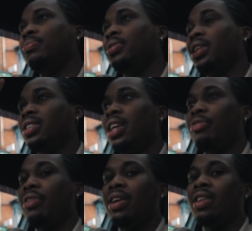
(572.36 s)
yesterday I
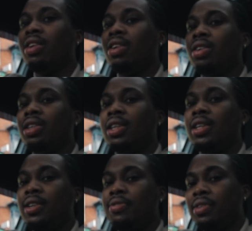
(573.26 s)
fitted the
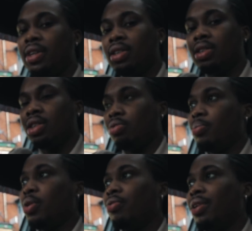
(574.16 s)
key thing, the
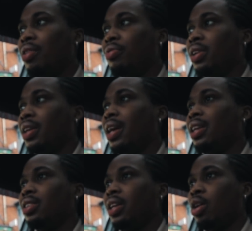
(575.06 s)
remote valve thing,
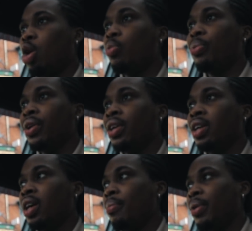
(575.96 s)
and it opened
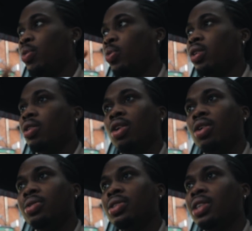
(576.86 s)
but it wouldn't
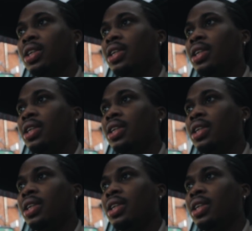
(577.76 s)
close.